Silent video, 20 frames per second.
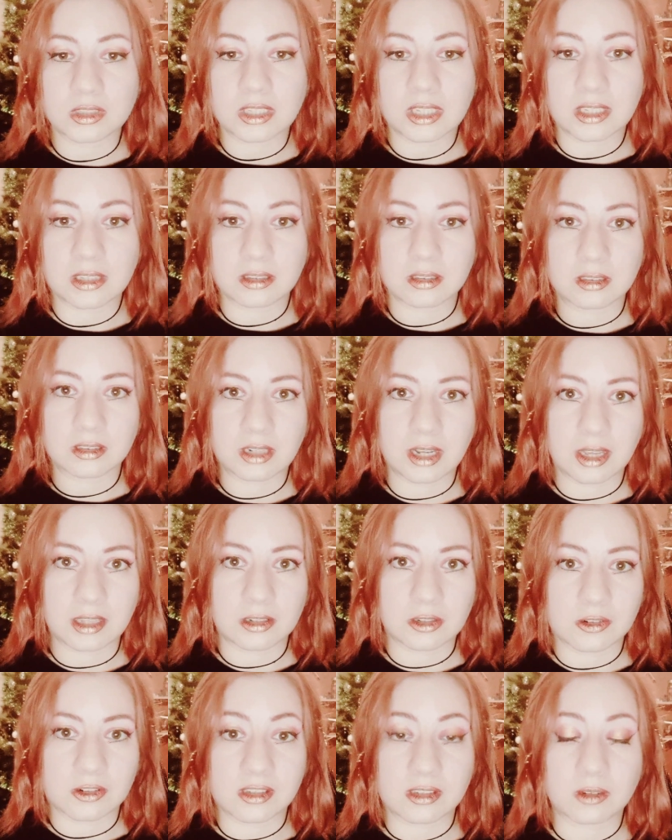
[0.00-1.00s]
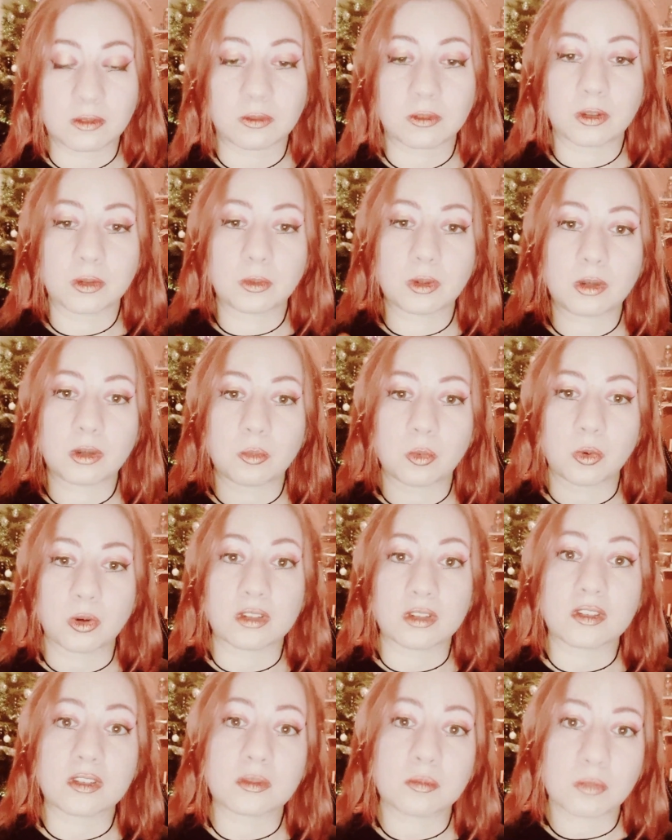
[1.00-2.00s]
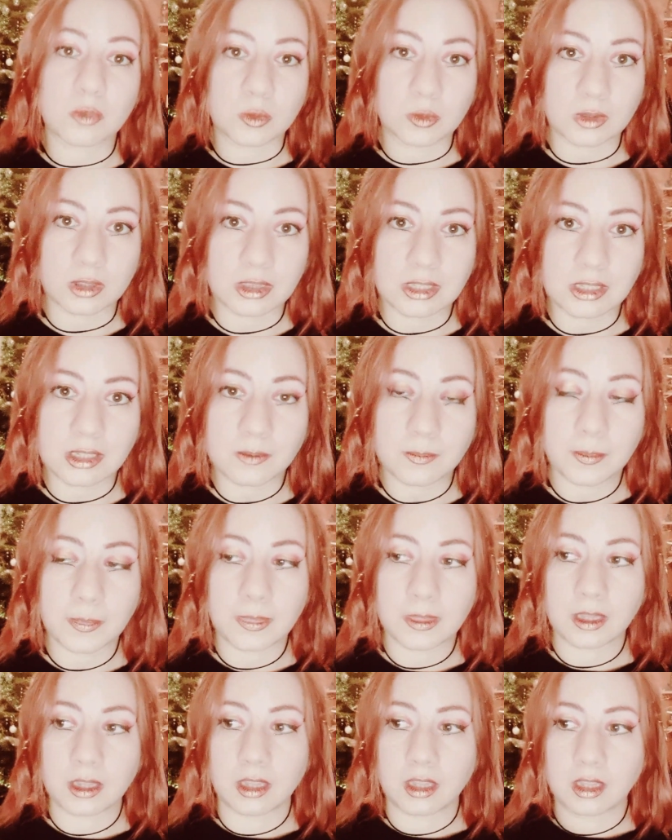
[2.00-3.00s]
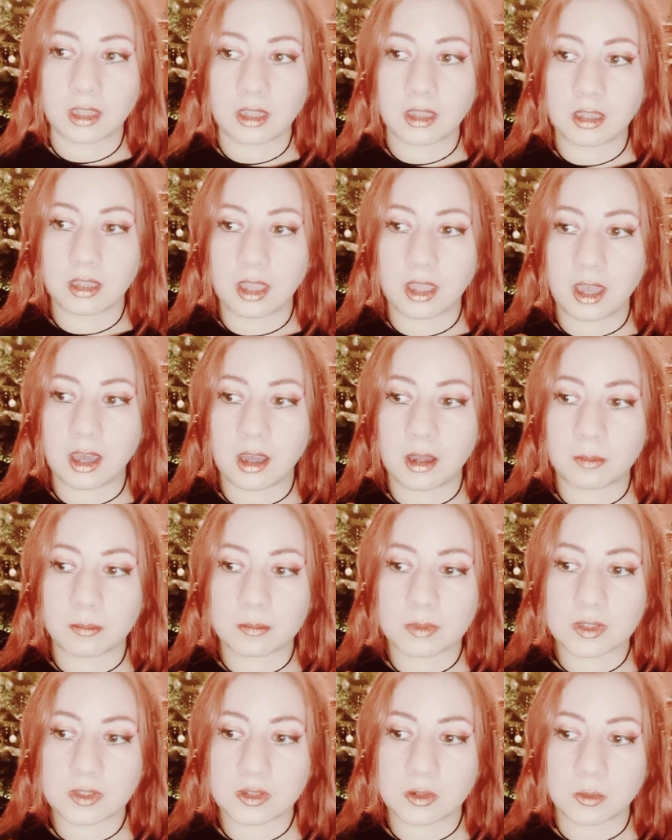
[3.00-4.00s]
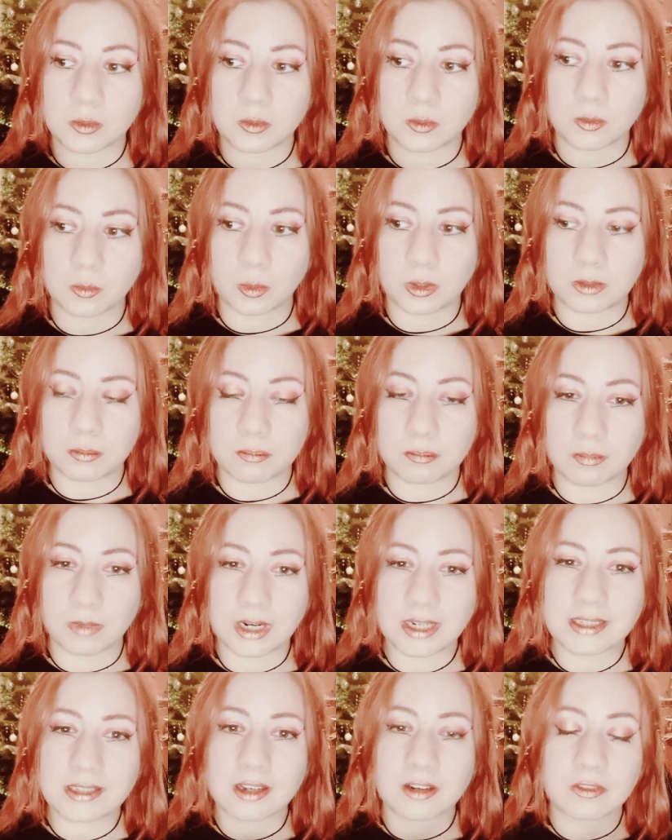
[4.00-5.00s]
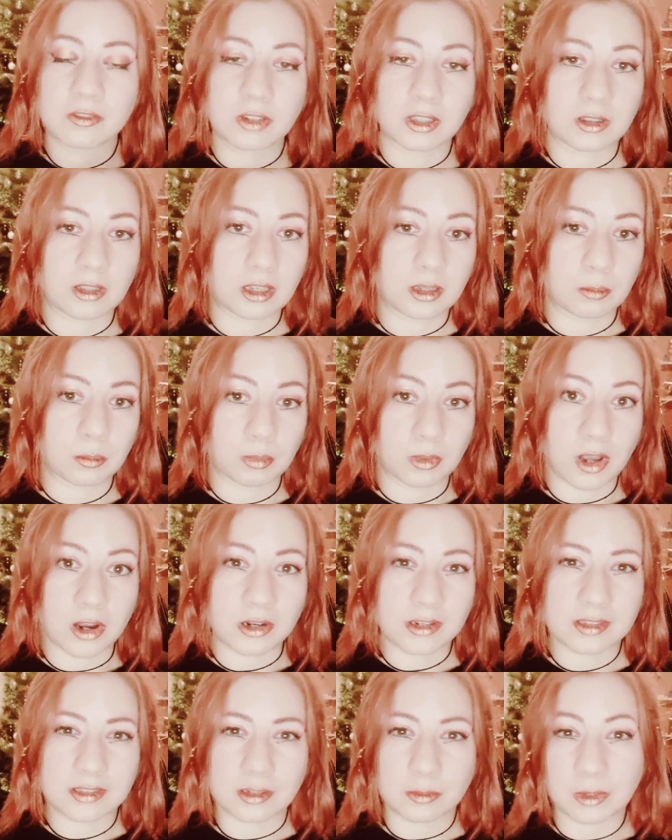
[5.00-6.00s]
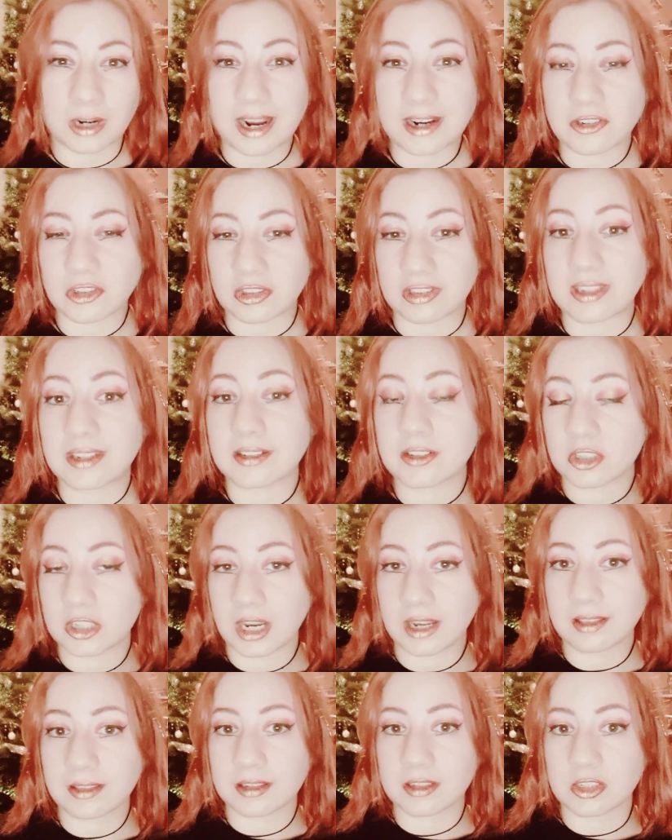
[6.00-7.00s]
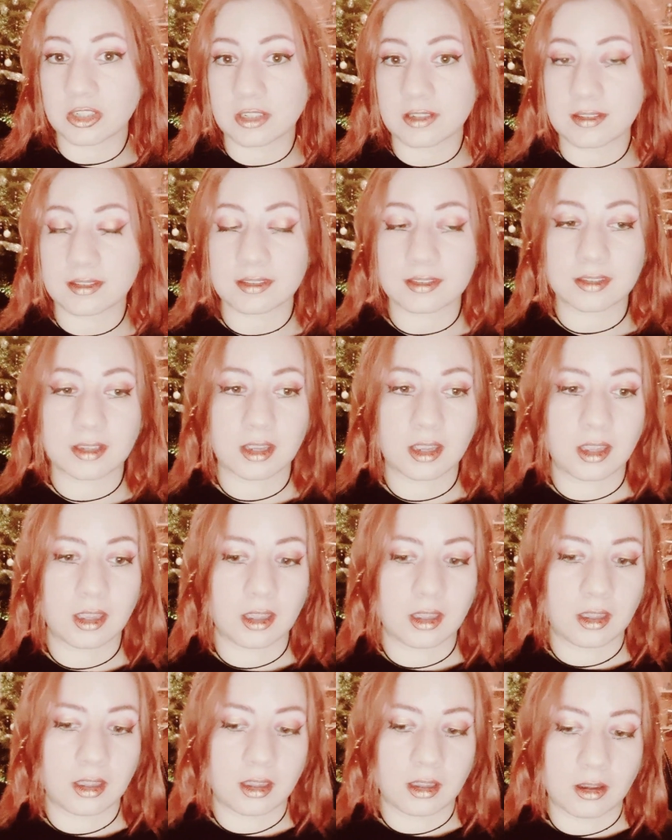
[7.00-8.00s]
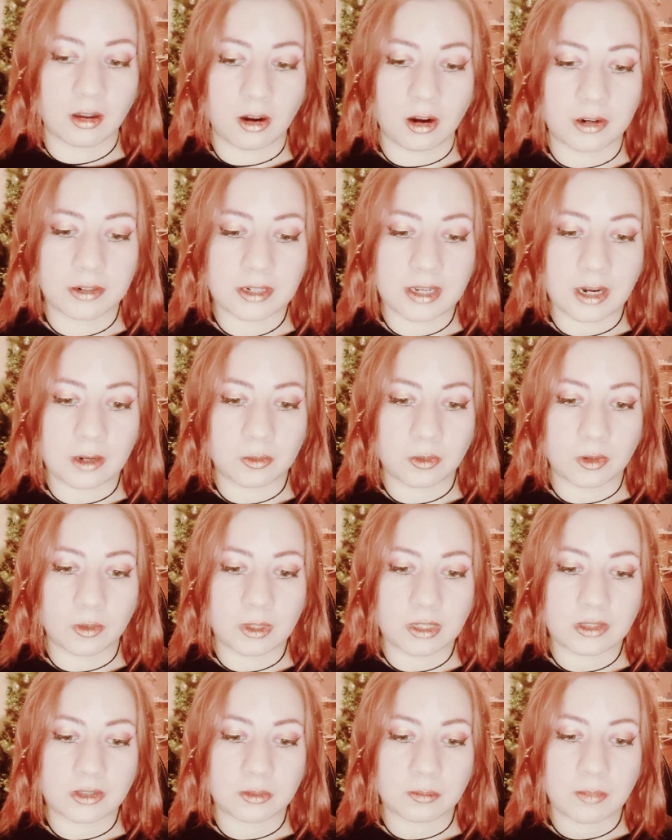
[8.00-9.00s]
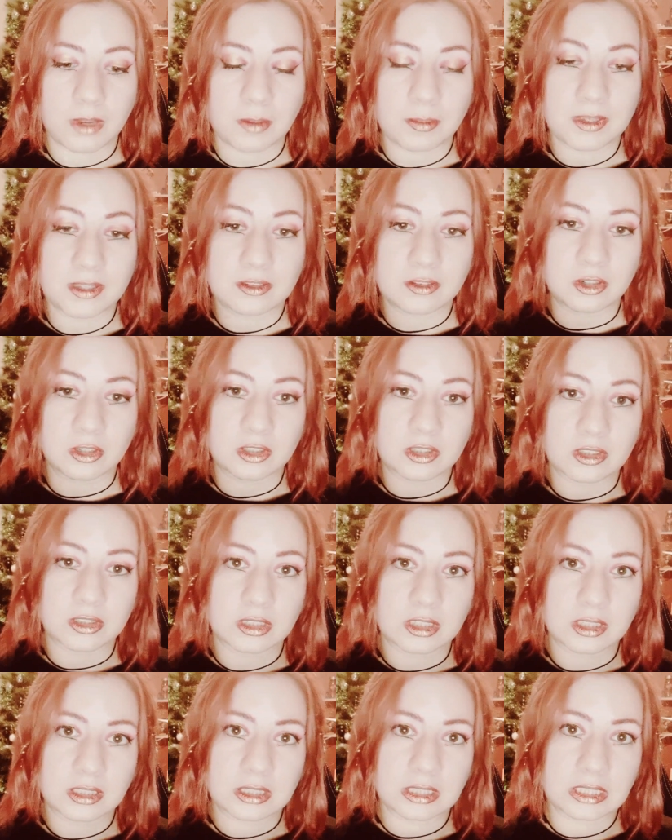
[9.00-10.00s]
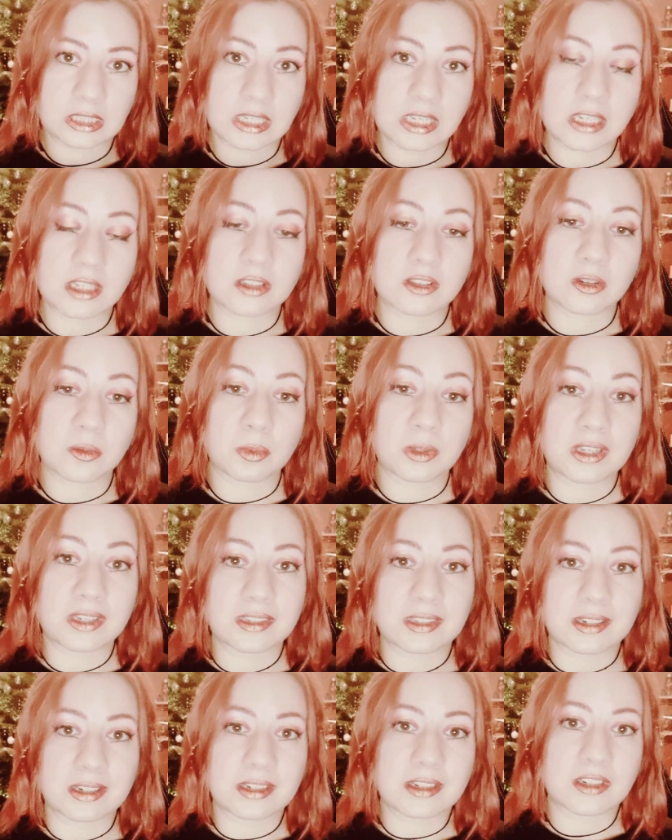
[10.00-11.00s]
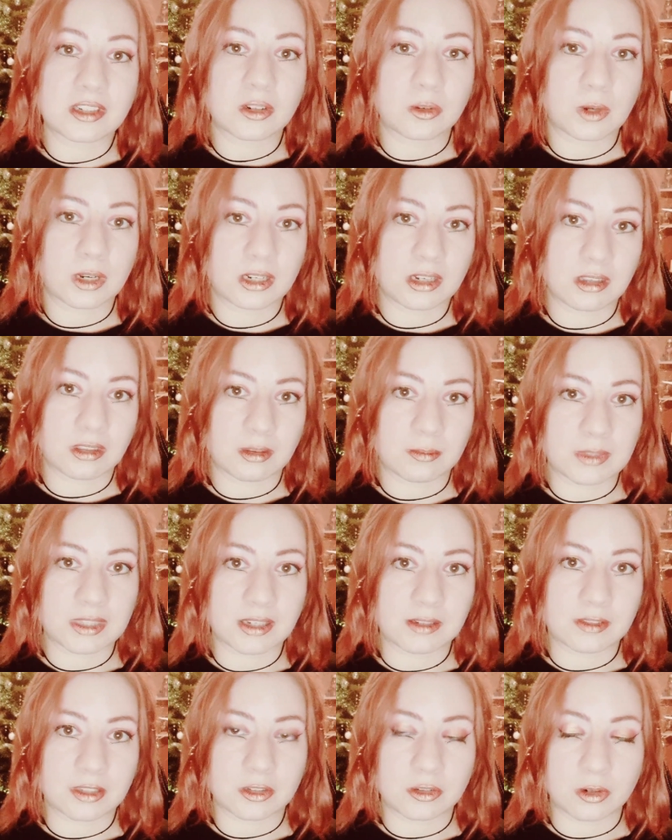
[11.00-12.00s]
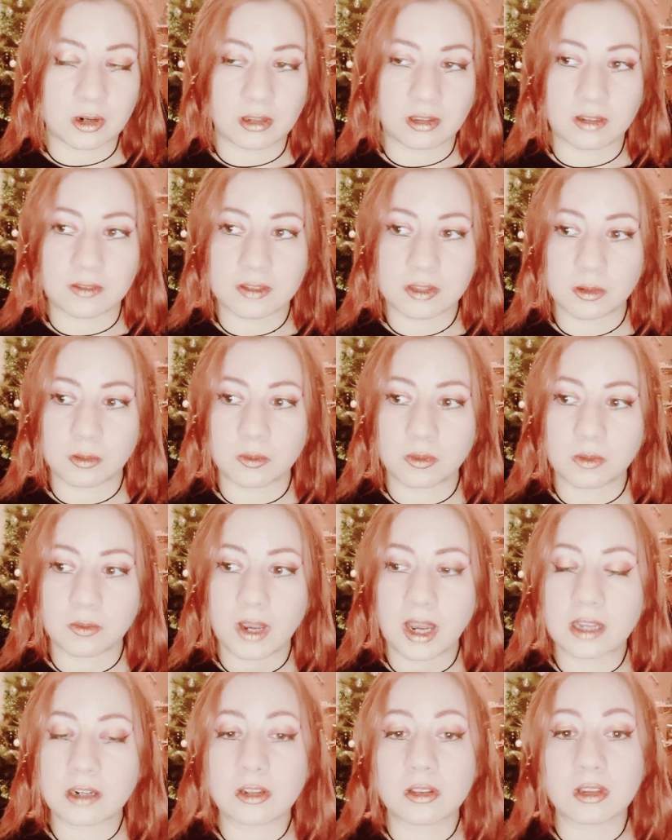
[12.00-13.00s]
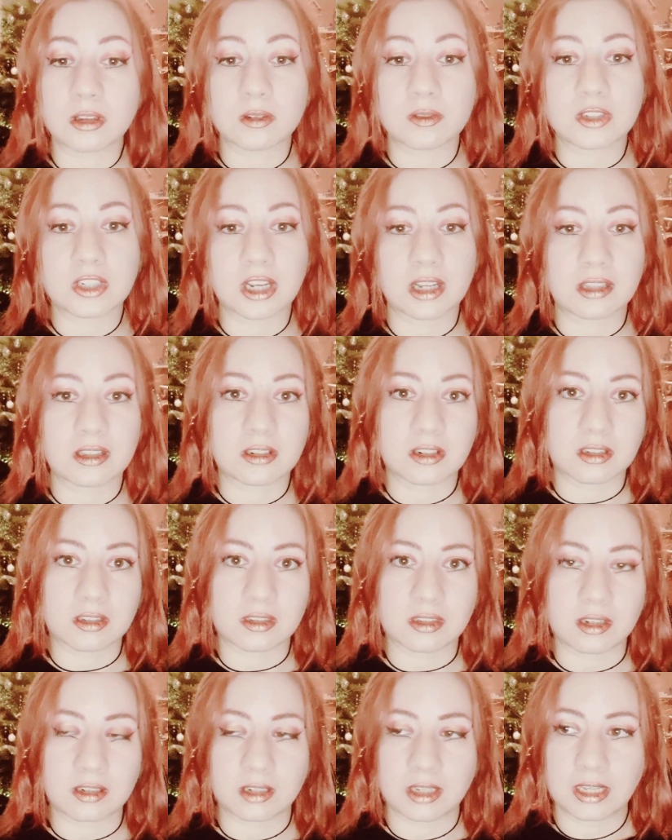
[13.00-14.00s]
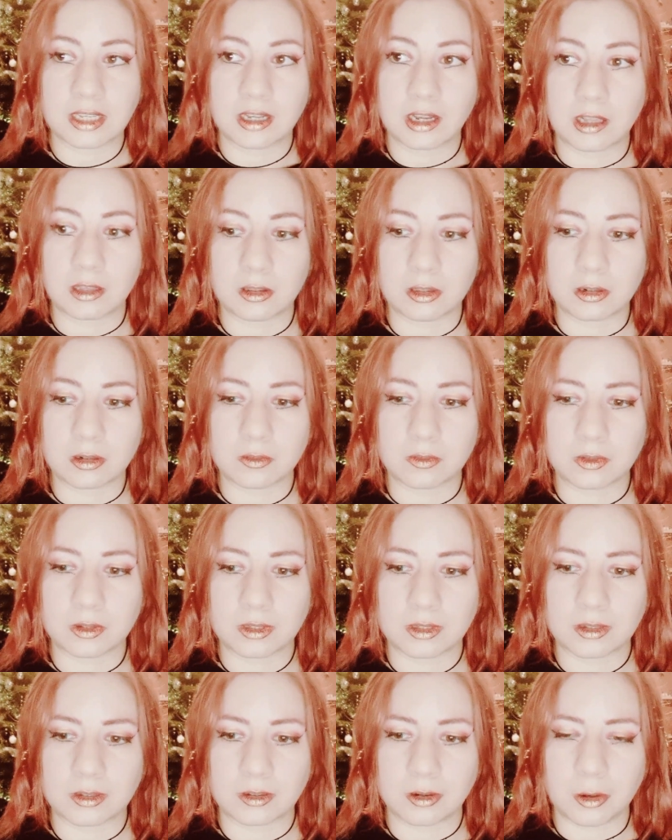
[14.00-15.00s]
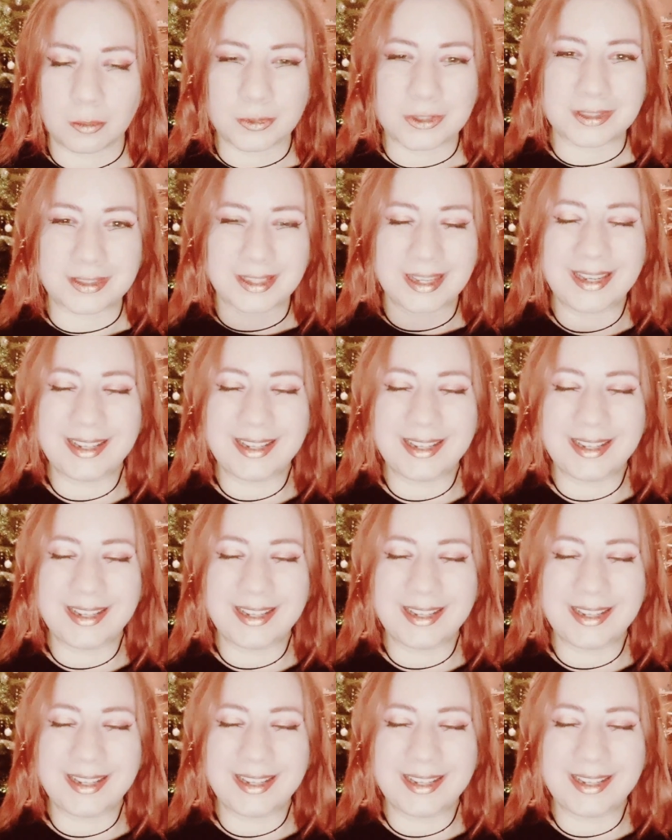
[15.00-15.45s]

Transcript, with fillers: healer energies are flowing more smoothly. Um, so, what might have felt like blocks that were actually challenges are now going to maybe start clicking into place and integrating themselves into our lives. So, if you've had a lot of challenges and a lot of almost